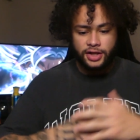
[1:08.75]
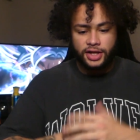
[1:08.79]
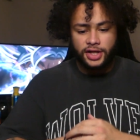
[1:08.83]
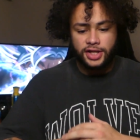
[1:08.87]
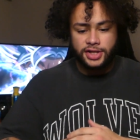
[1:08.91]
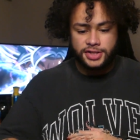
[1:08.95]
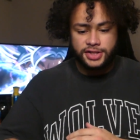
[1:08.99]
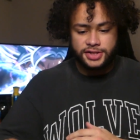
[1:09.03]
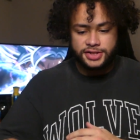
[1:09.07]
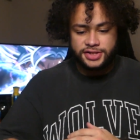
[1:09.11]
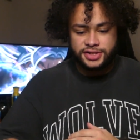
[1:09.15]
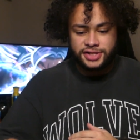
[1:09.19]

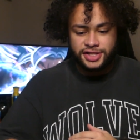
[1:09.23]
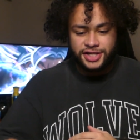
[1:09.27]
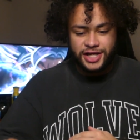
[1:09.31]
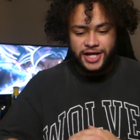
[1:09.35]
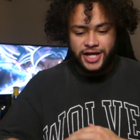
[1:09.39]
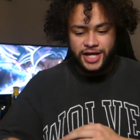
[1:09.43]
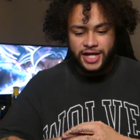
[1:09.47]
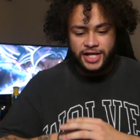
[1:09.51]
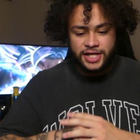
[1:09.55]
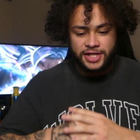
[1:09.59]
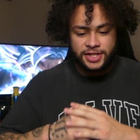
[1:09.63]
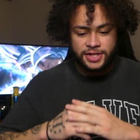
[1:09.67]
is
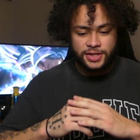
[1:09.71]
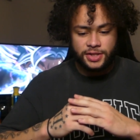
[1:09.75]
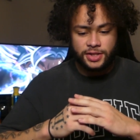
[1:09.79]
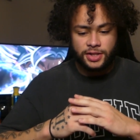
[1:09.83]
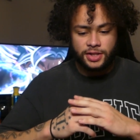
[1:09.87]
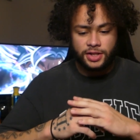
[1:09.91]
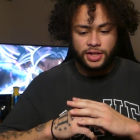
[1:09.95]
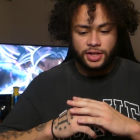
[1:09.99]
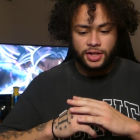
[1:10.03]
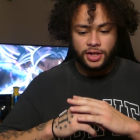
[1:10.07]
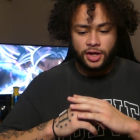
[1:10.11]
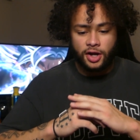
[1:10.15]
it
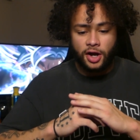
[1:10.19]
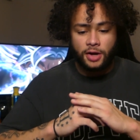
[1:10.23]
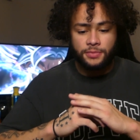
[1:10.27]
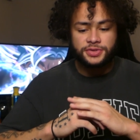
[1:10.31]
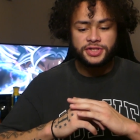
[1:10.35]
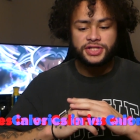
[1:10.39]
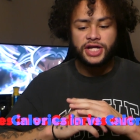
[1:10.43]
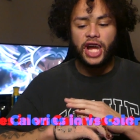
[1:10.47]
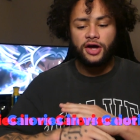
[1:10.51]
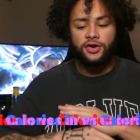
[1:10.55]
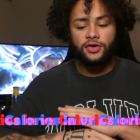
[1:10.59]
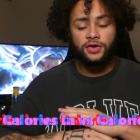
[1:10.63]

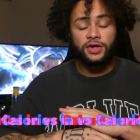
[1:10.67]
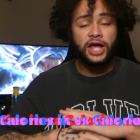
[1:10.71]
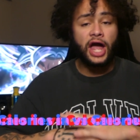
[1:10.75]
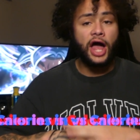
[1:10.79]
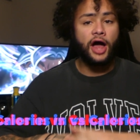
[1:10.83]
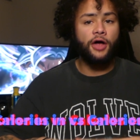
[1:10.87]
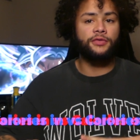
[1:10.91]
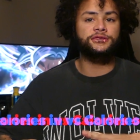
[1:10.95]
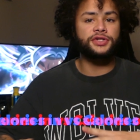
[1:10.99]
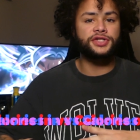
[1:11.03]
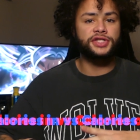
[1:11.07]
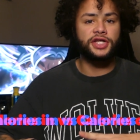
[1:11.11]
comes down to
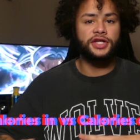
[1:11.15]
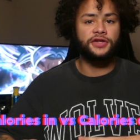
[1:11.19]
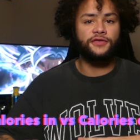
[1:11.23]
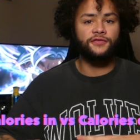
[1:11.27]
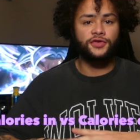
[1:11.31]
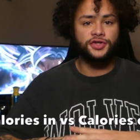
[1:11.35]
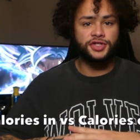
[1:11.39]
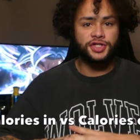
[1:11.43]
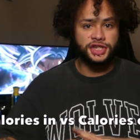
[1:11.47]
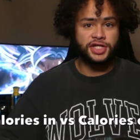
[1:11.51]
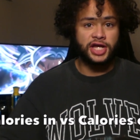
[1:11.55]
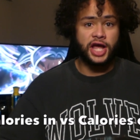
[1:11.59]
calories in
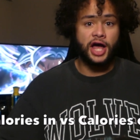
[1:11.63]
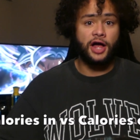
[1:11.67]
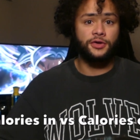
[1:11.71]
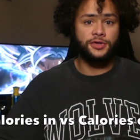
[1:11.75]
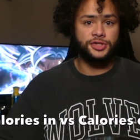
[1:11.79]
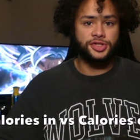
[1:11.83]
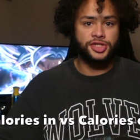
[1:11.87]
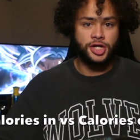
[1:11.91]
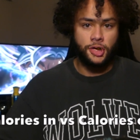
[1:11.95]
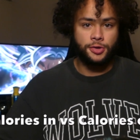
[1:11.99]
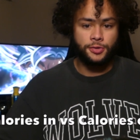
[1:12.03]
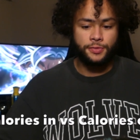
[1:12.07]
versus
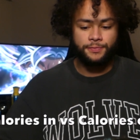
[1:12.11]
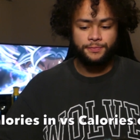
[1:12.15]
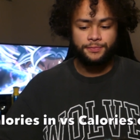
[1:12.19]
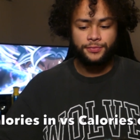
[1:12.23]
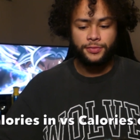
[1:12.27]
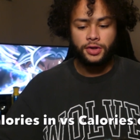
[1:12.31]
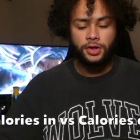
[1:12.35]
calories out.